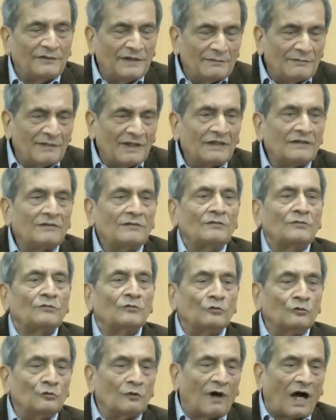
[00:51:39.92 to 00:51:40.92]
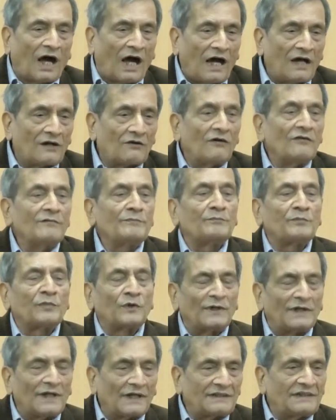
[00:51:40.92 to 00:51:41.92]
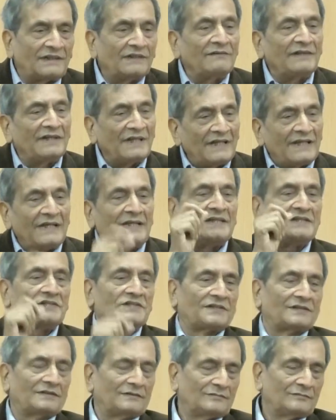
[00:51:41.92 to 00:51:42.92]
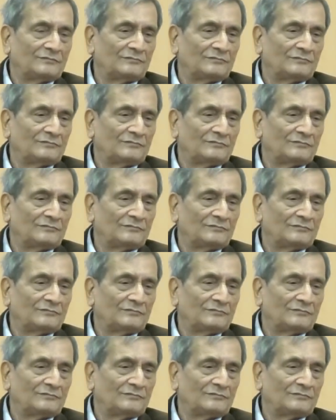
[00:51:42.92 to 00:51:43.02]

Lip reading: women who are of productive age